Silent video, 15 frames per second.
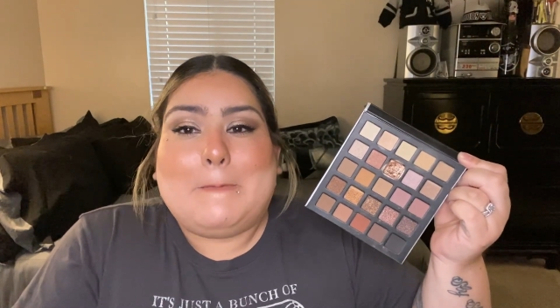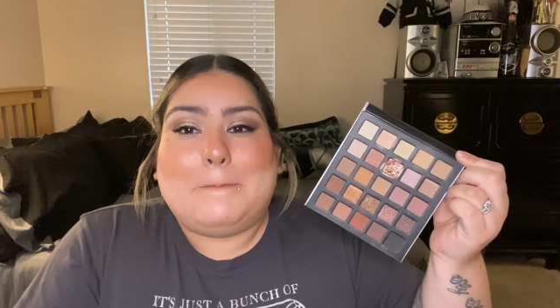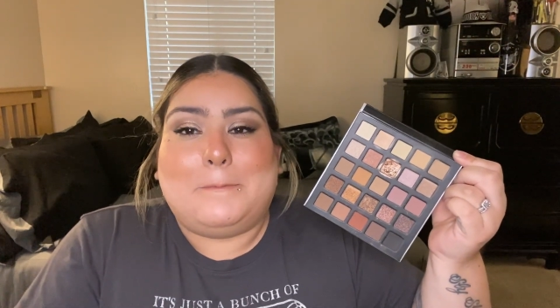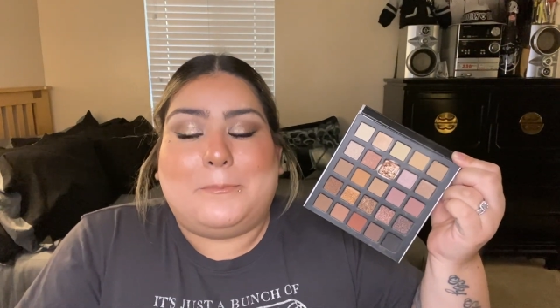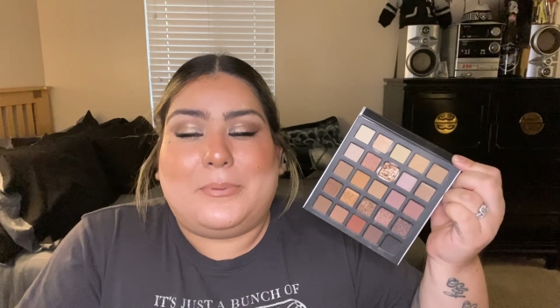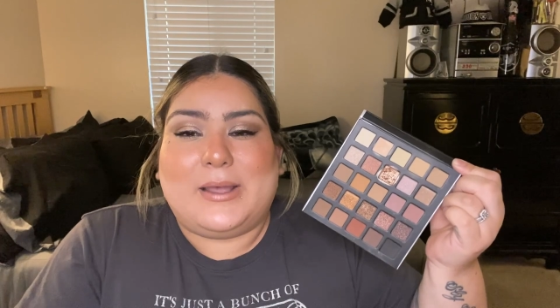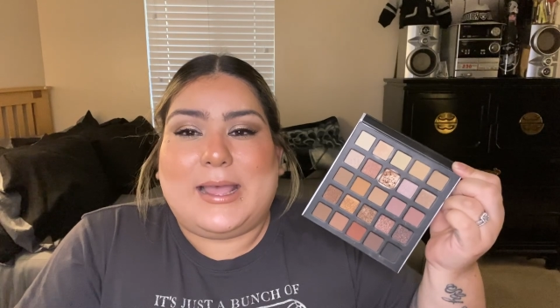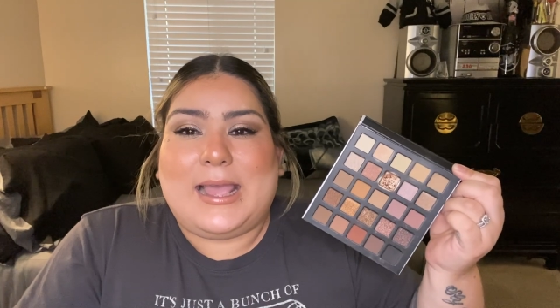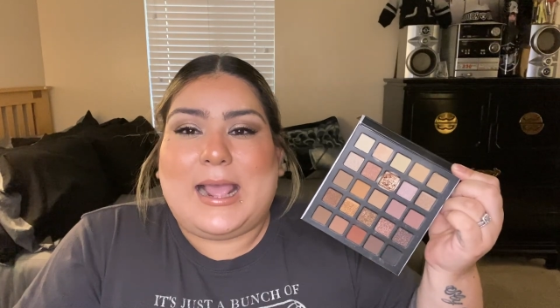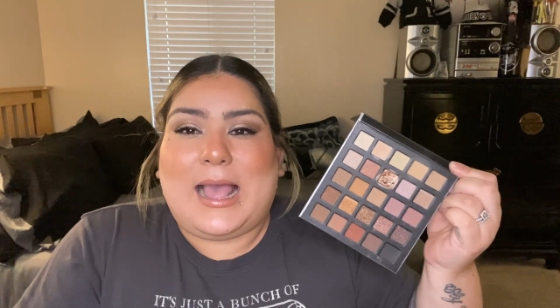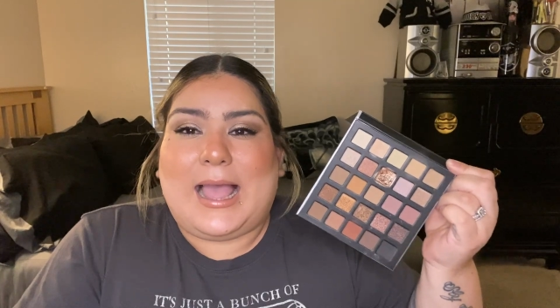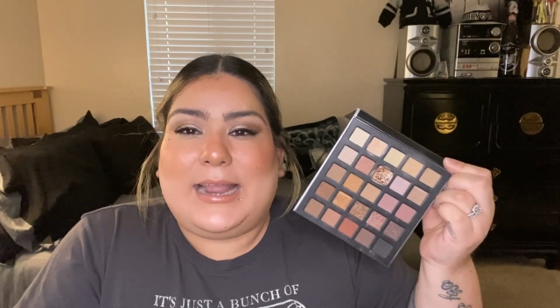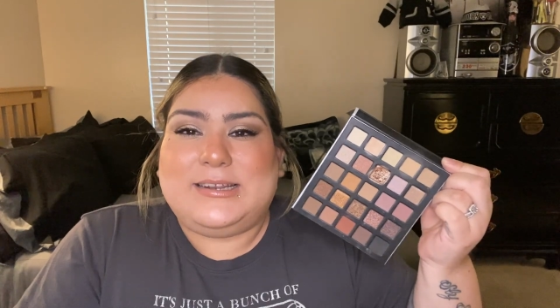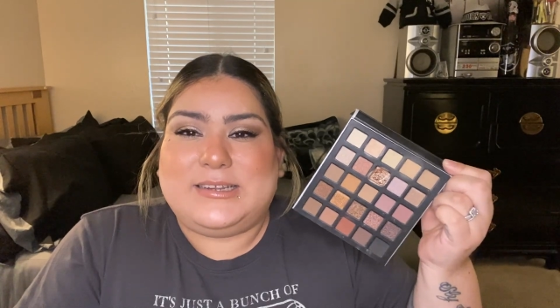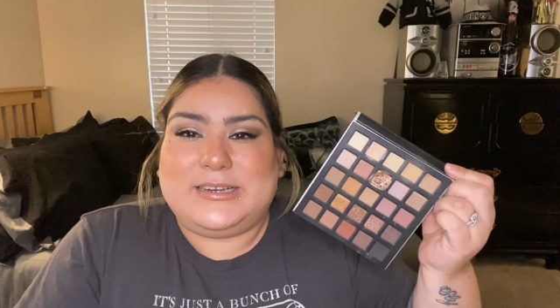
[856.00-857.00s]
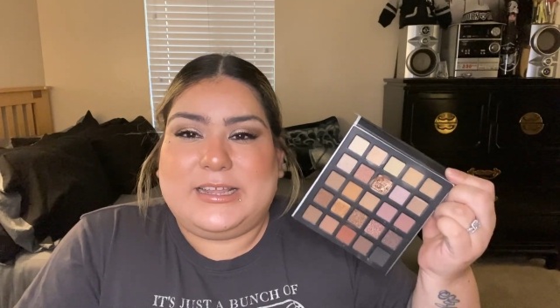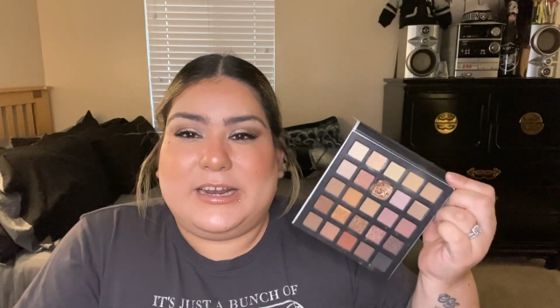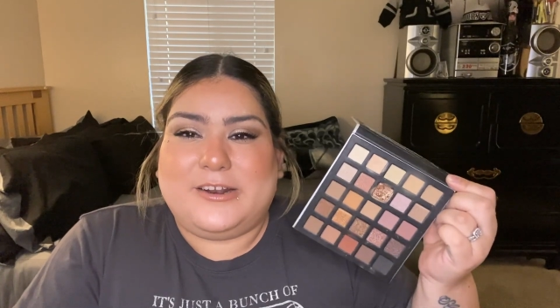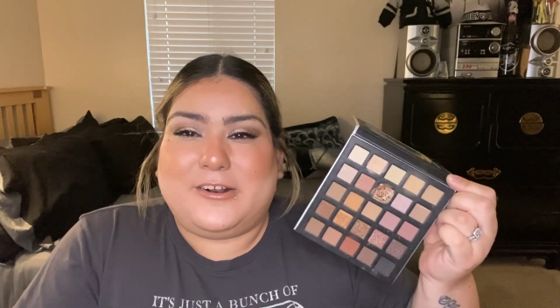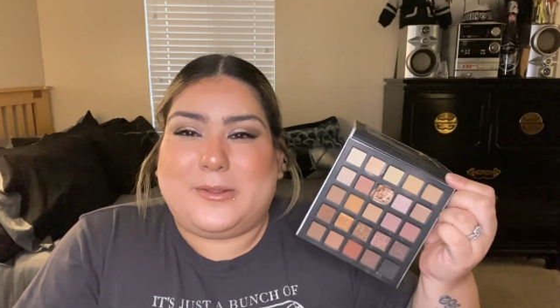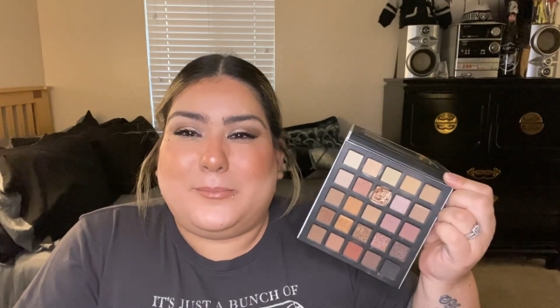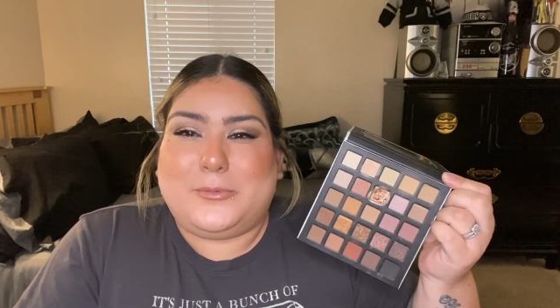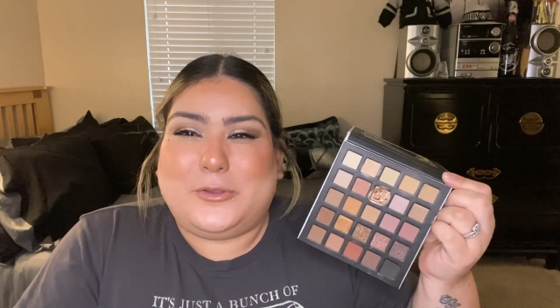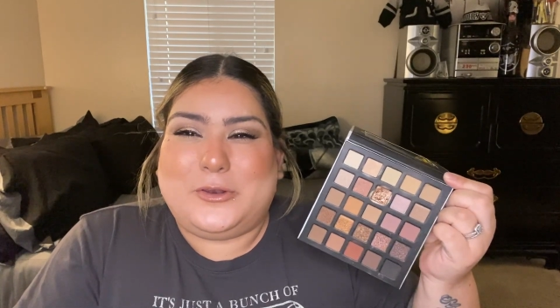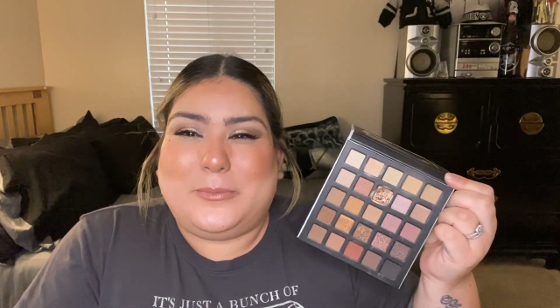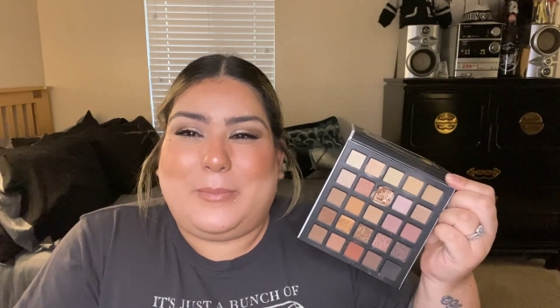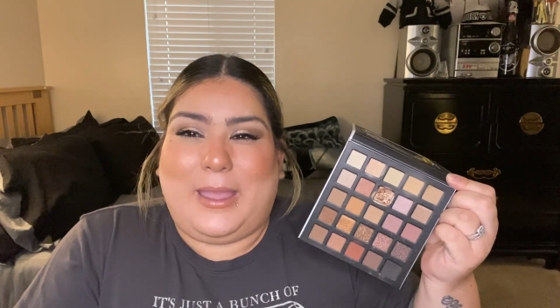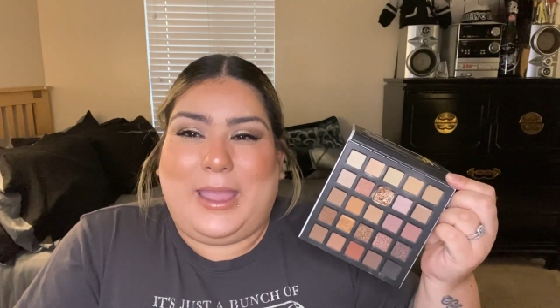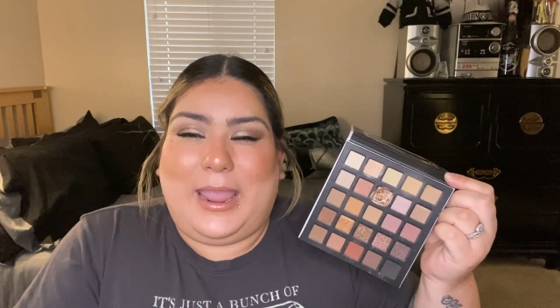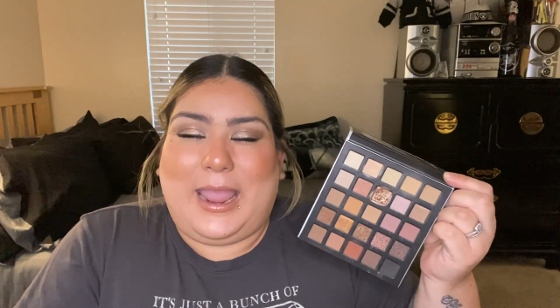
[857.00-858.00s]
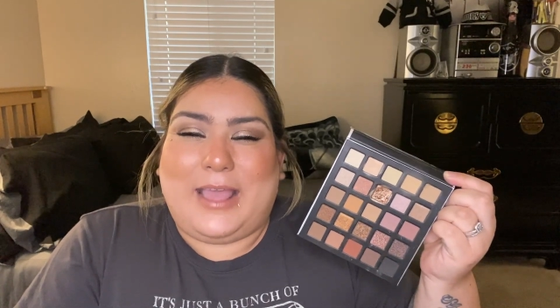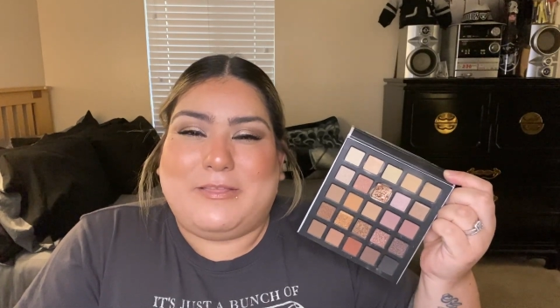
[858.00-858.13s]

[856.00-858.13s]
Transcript: but I did get it on Beauty Bay,